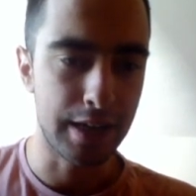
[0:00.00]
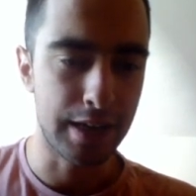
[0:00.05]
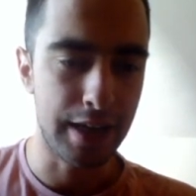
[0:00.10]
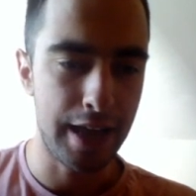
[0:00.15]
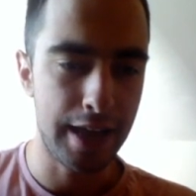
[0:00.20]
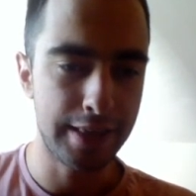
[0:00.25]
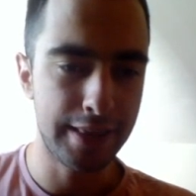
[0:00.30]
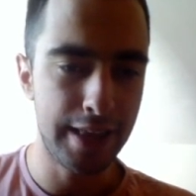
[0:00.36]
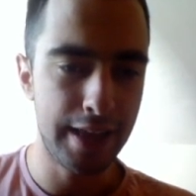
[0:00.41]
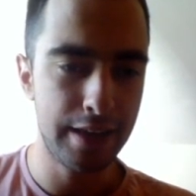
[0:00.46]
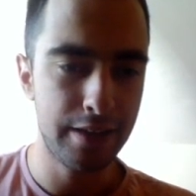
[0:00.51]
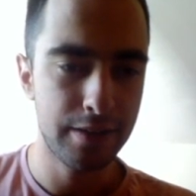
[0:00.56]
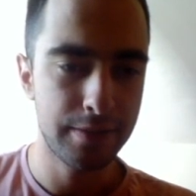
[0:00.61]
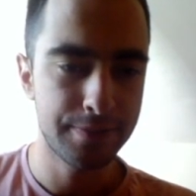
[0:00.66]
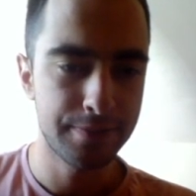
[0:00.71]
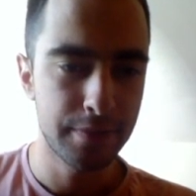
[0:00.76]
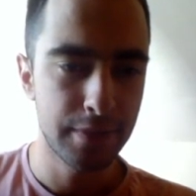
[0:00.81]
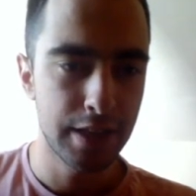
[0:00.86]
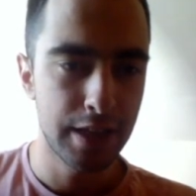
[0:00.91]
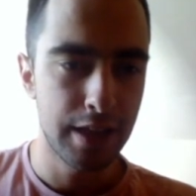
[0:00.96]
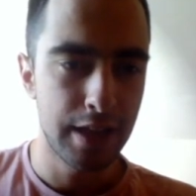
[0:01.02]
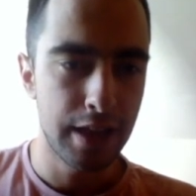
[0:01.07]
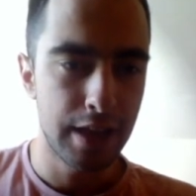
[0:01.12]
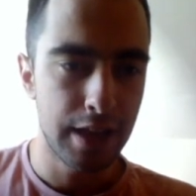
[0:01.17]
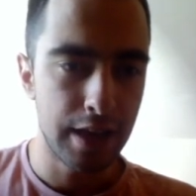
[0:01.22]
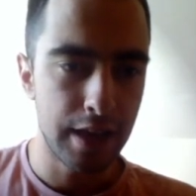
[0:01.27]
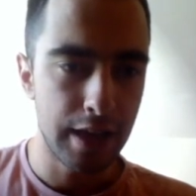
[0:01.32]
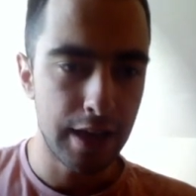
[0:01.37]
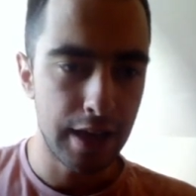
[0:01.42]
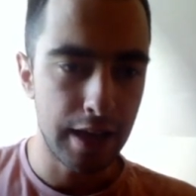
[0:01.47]
and then
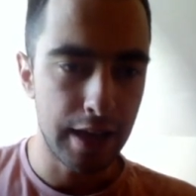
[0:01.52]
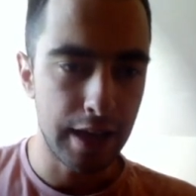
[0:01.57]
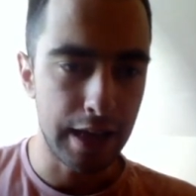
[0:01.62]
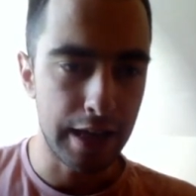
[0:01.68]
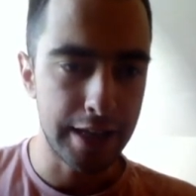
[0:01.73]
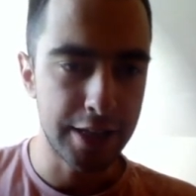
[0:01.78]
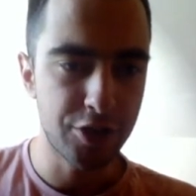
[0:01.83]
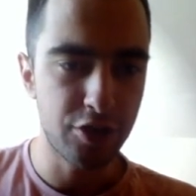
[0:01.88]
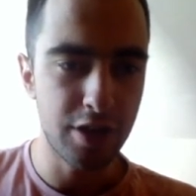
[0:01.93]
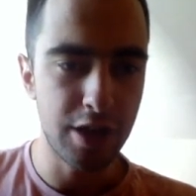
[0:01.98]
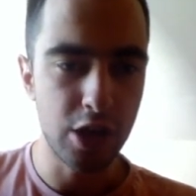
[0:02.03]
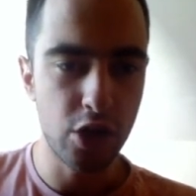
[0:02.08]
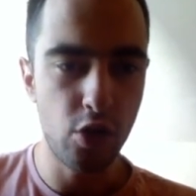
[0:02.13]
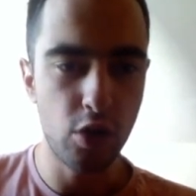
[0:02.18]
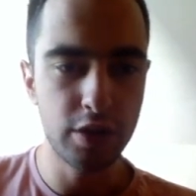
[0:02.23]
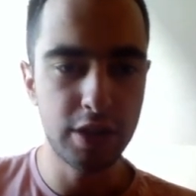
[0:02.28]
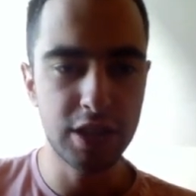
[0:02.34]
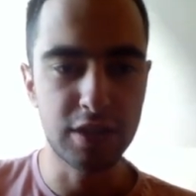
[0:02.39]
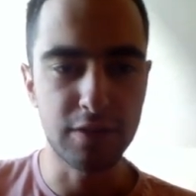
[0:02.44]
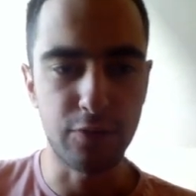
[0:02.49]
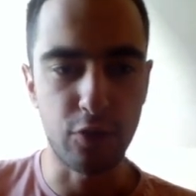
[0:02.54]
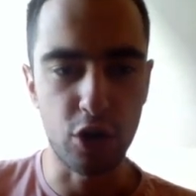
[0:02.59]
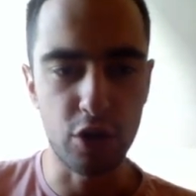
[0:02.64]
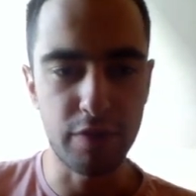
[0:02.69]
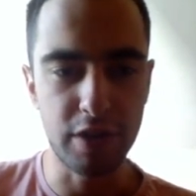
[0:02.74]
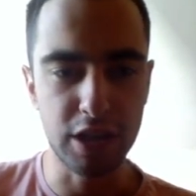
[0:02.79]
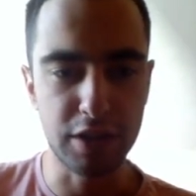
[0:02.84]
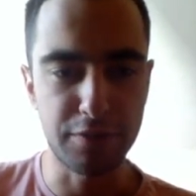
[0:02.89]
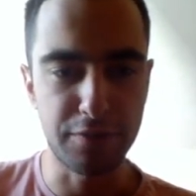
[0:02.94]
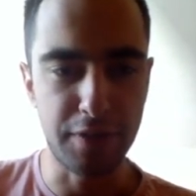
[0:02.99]
it's gonna call this
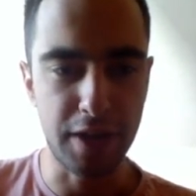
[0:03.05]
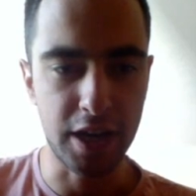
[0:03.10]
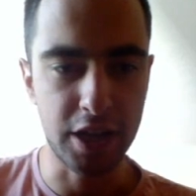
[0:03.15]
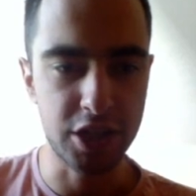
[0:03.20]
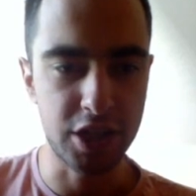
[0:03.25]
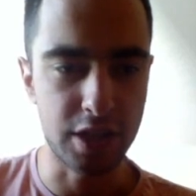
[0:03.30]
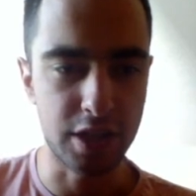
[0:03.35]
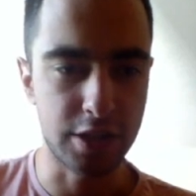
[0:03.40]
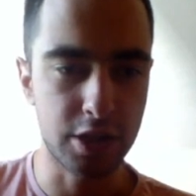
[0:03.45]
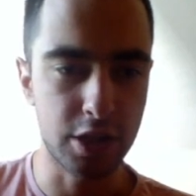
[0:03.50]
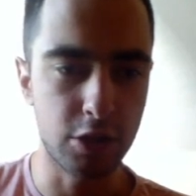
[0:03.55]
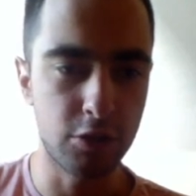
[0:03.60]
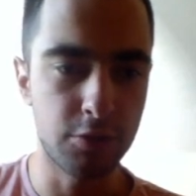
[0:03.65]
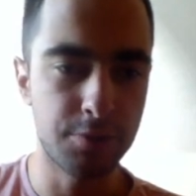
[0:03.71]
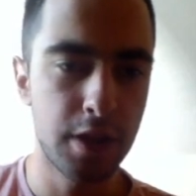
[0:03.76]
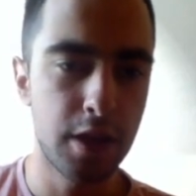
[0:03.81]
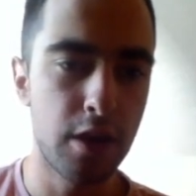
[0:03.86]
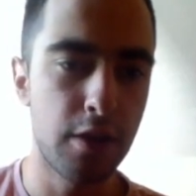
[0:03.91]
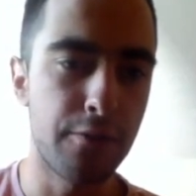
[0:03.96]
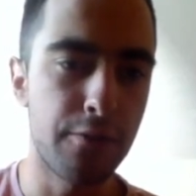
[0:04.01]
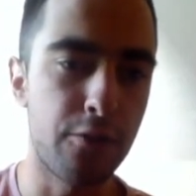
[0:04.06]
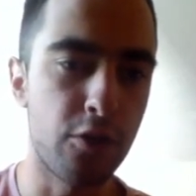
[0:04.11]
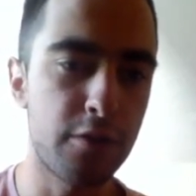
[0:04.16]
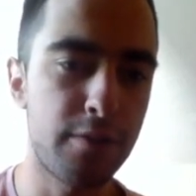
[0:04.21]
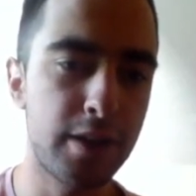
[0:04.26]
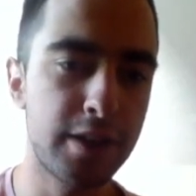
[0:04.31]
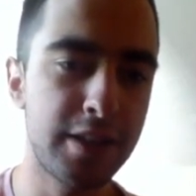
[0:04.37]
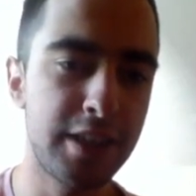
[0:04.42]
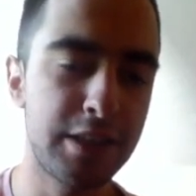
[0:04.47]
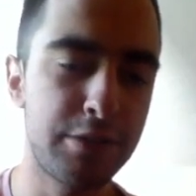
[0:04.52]
forward function. So
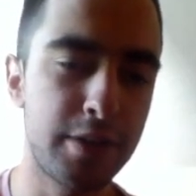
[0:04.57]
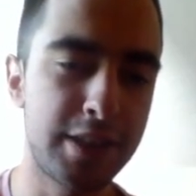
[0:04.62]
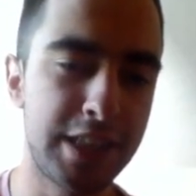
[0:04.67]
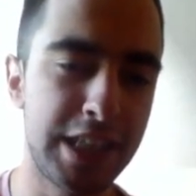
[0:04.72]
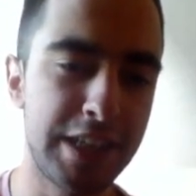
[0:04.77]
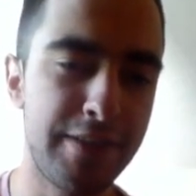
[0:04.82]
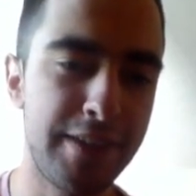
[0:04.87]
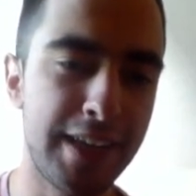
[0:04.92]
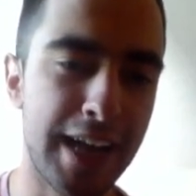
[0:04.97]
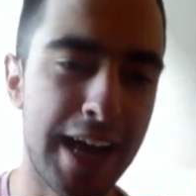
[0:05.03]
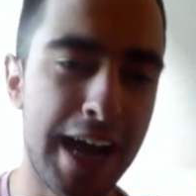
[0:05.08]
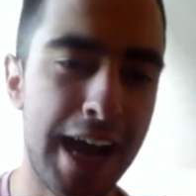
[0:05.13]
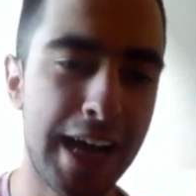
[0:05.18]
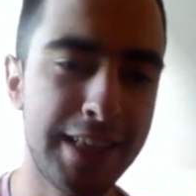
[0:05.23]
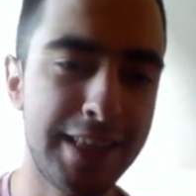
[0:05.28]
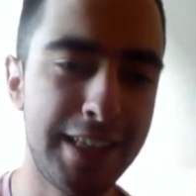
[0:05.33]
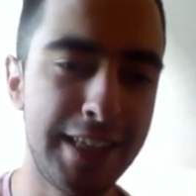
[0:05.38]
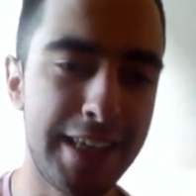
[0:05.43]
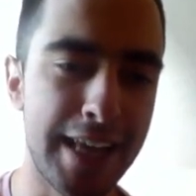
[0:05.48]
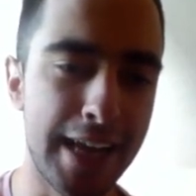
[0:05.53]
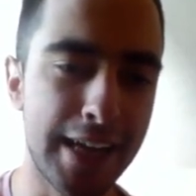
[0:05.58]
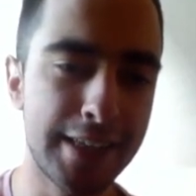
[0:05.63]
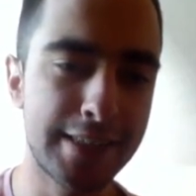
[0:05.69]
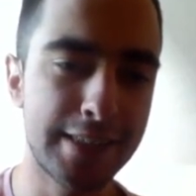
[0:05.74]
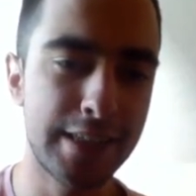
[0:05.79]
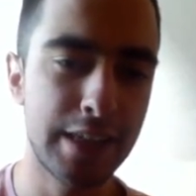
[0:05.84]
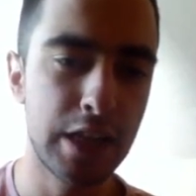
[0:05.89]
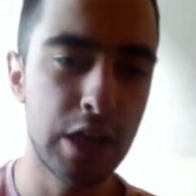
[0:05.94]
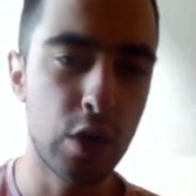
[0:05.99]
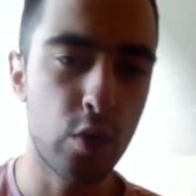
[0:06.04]
forward is receiving
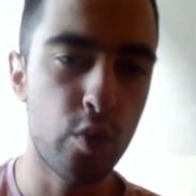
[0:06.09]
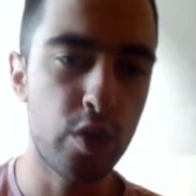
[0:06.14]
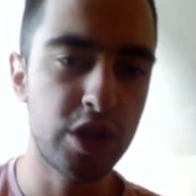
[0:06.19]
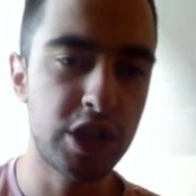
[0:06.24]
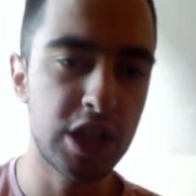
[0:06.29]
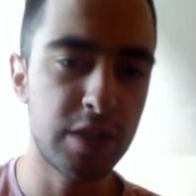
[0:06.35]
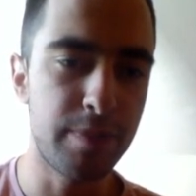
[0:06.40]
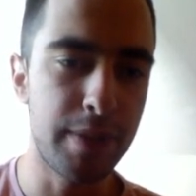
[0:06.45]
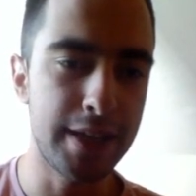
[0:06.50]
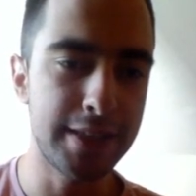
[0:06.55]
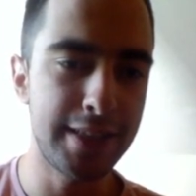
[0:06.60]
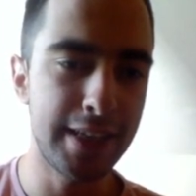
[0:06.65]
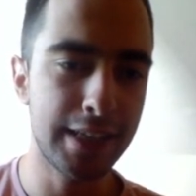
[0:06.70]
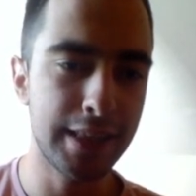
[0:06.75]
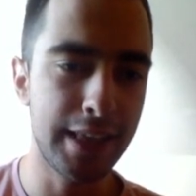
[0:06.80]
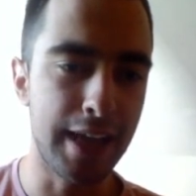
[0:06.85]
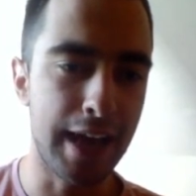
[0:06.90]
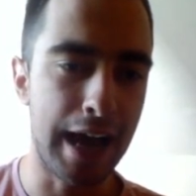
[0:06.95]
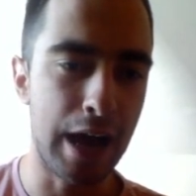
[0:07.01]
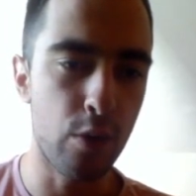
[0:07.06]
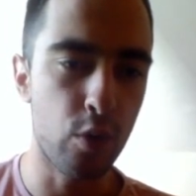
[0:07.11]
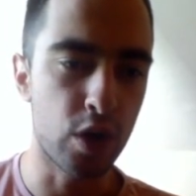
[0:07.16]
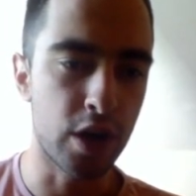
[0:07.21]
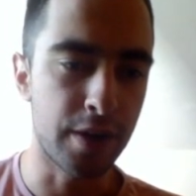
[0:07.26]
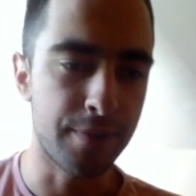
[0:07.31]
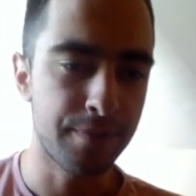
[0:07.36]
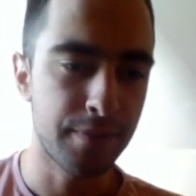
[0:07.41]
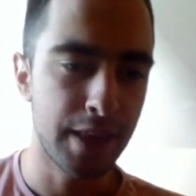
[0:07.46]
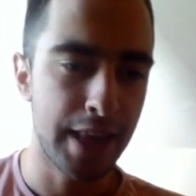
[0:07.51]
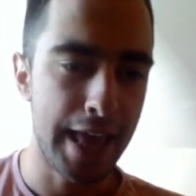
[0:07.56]
idx, which is basically
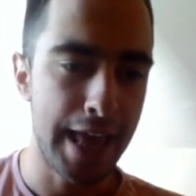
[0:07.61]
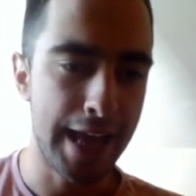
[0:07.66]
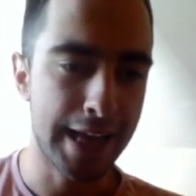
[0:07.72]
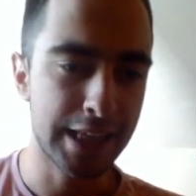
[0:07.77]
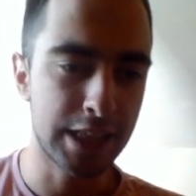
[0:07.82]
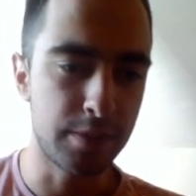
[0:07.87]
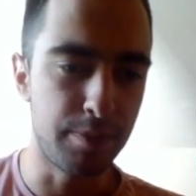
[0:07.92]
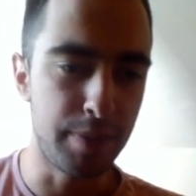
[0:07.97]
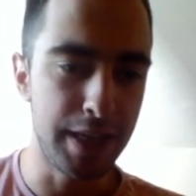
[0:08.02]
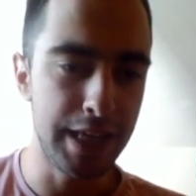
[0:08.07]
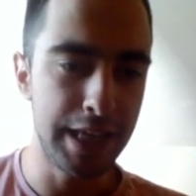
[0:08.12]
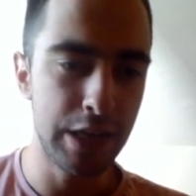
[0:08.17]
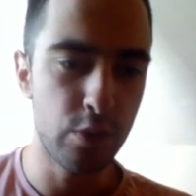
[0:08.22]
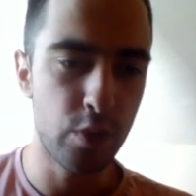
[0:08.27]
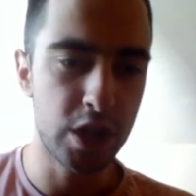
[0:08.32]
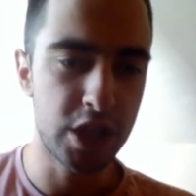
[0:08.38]
our xb, which